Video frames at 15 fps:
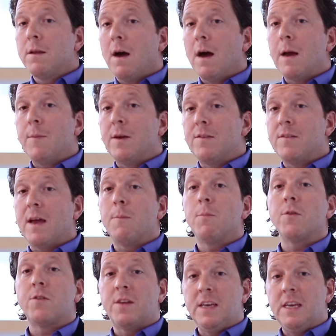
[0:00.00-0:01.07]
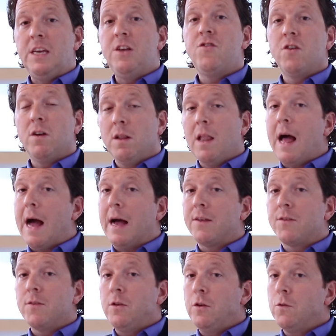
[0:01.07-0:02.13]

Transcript: time examples to each class